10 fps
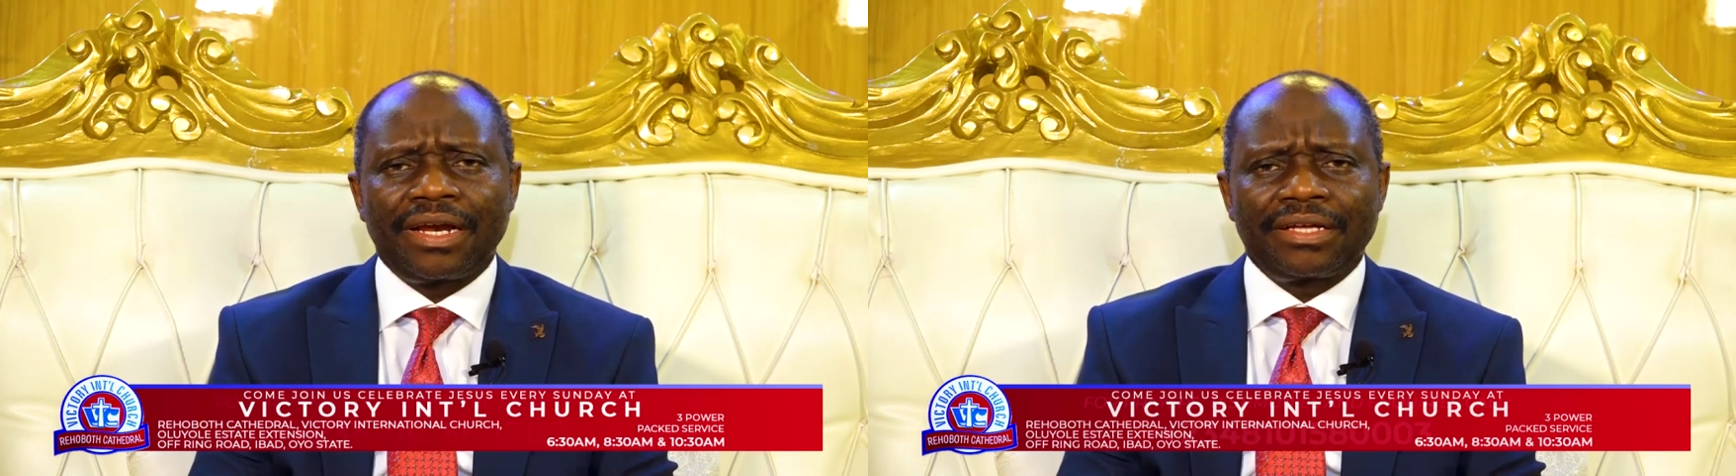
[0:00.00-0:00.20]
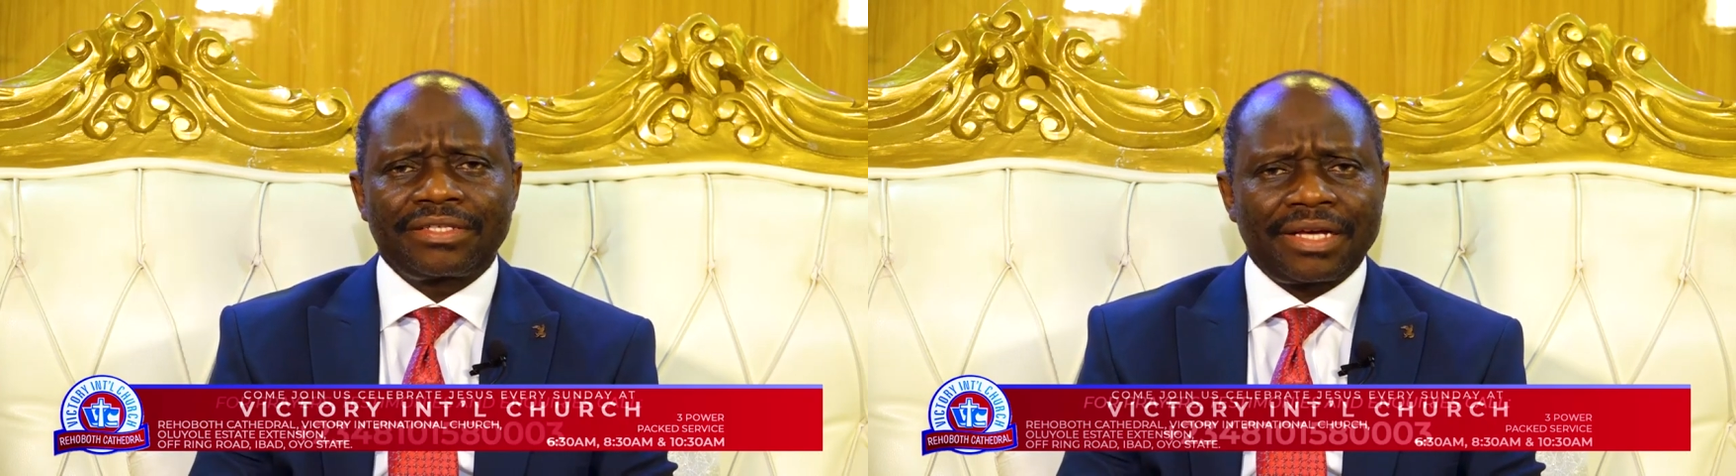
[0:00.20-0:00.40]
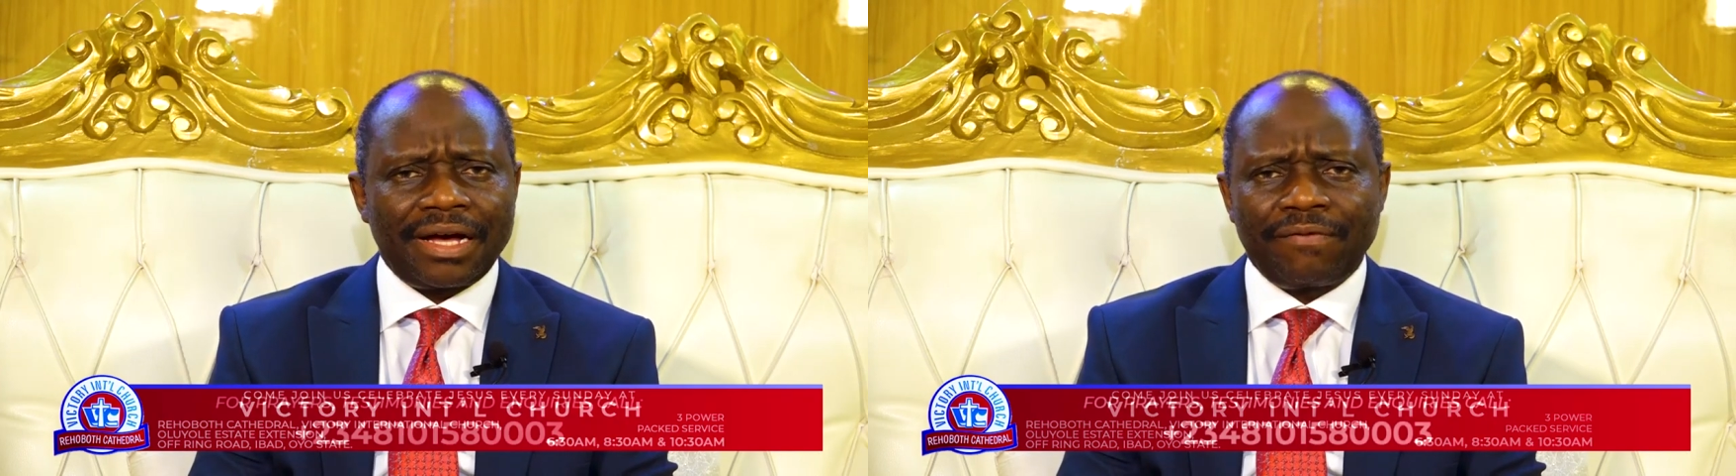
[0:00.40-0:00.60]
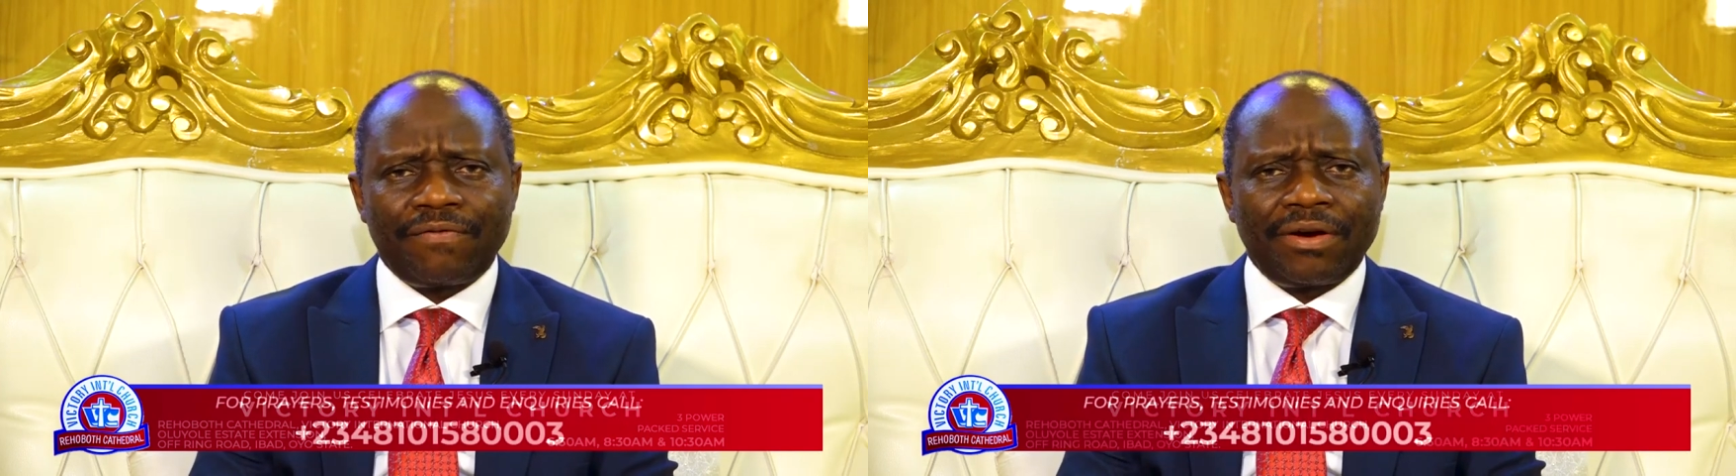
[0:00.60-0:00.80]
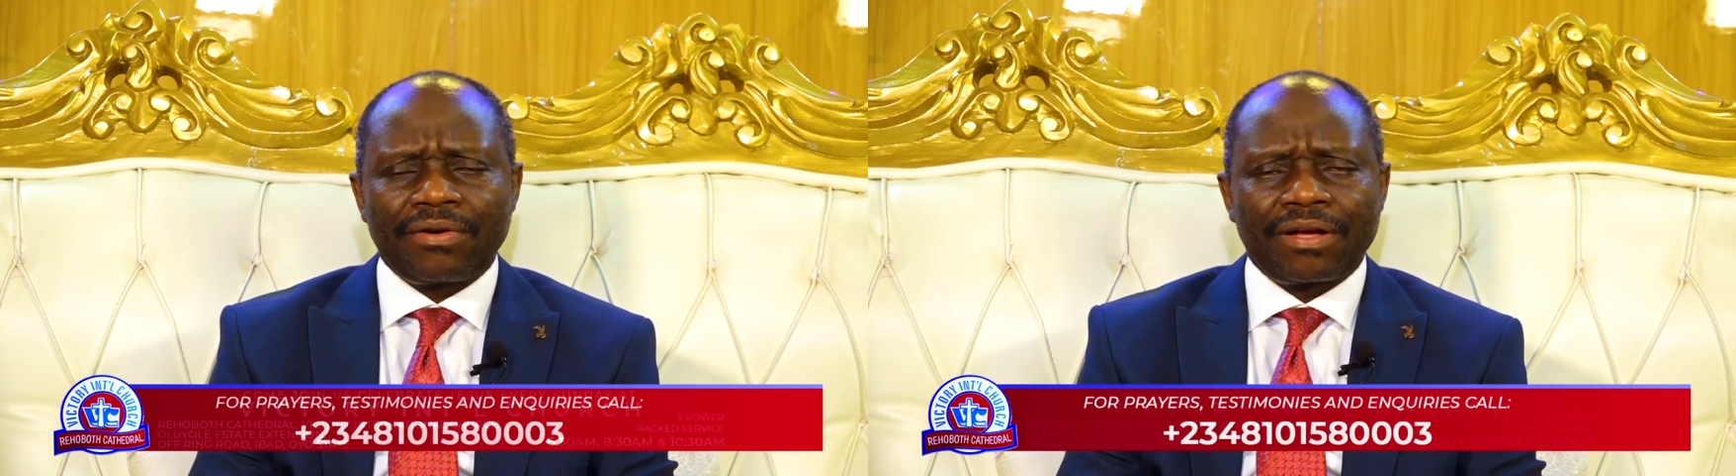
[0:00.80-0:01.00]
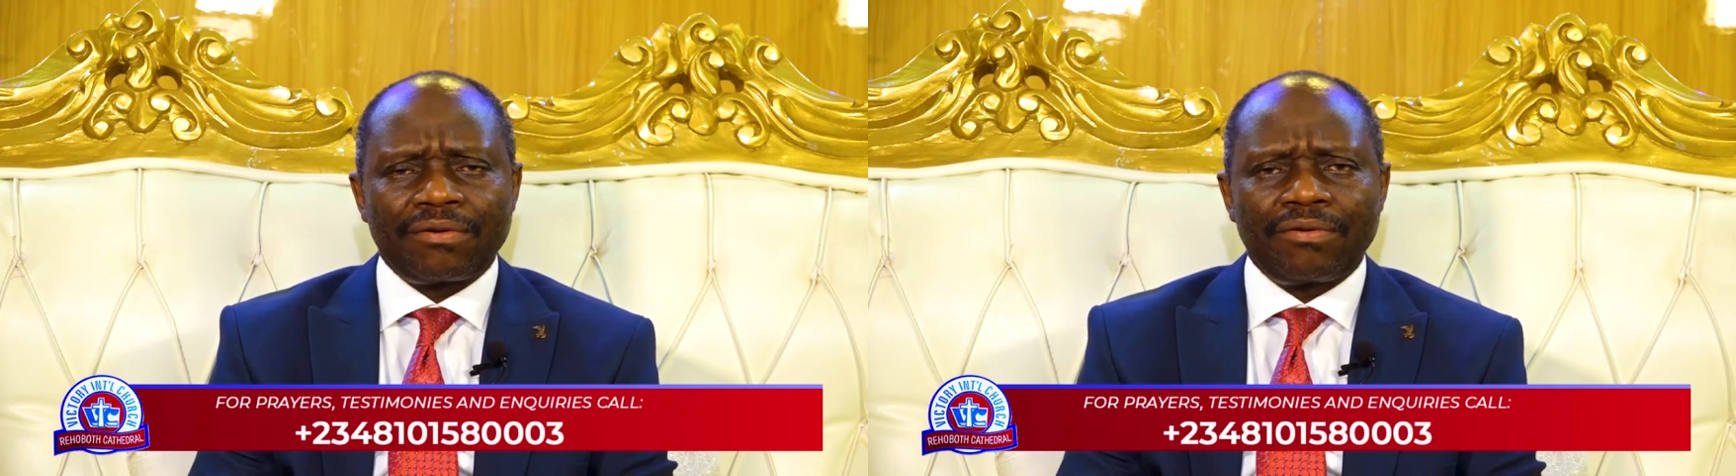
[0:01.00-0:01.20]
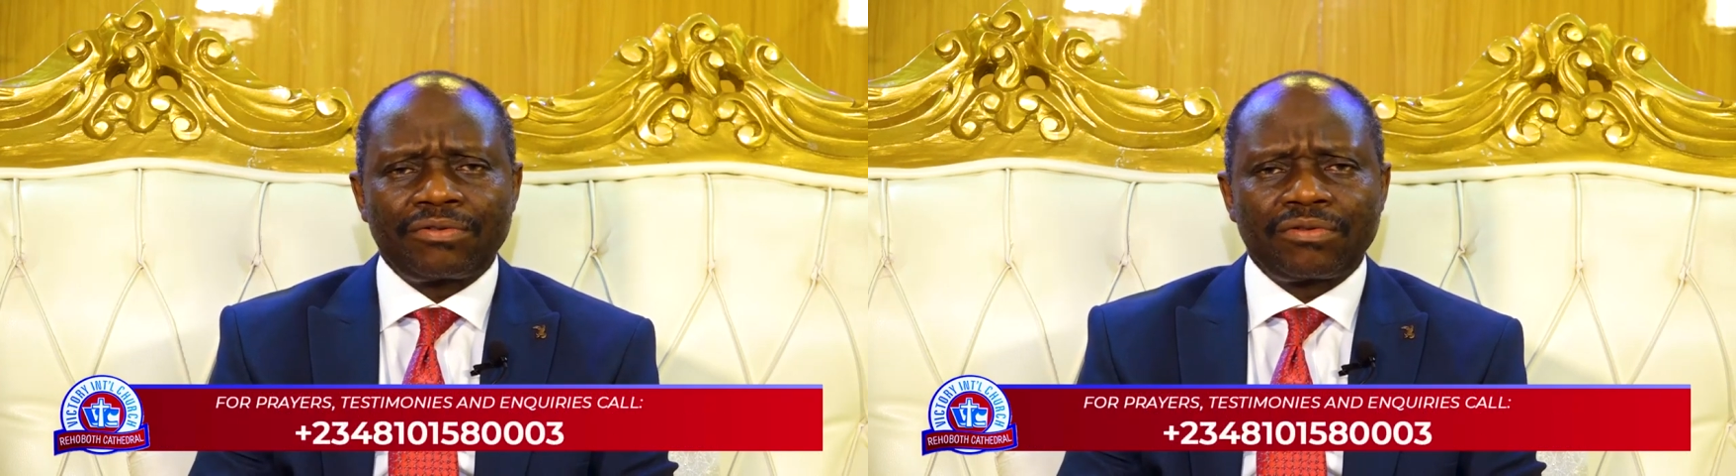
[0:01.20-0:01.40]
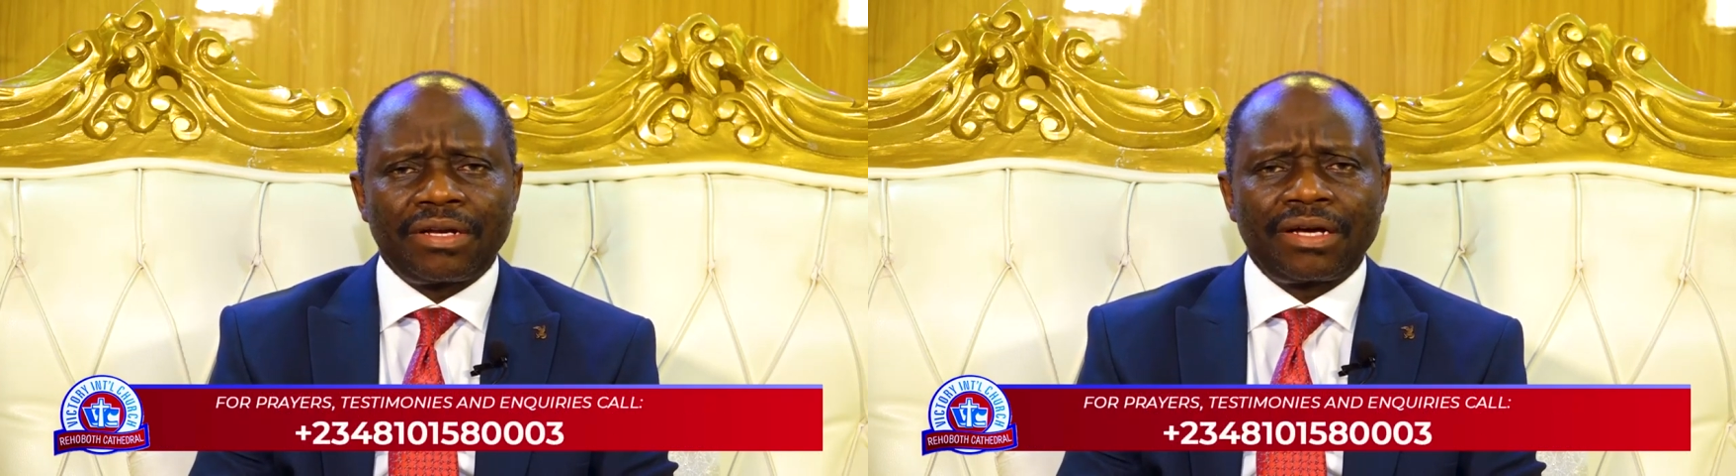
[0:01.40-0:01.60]
That's how far we can
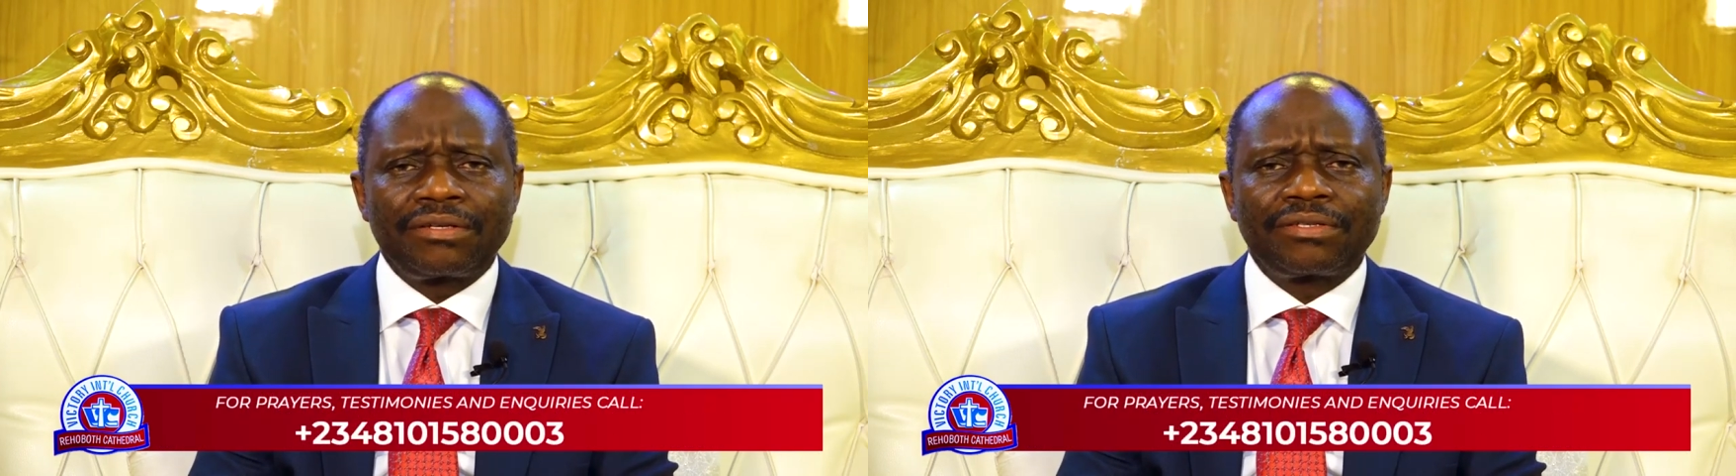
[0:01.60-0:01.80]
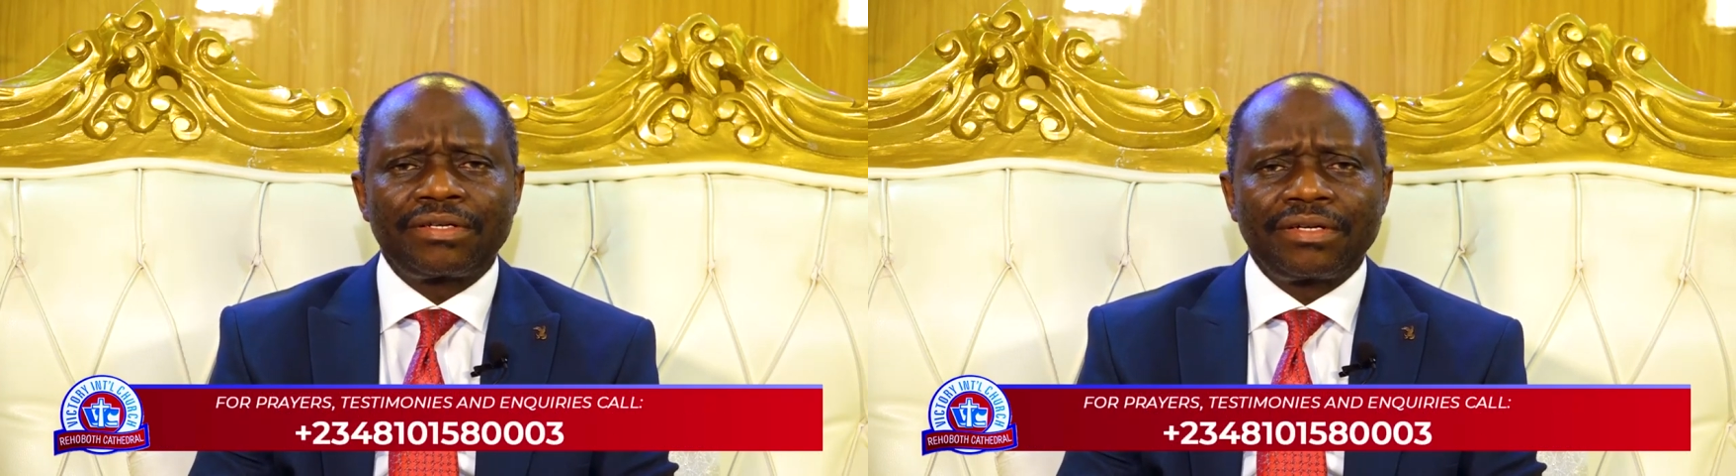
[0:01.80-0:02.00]
go tonight.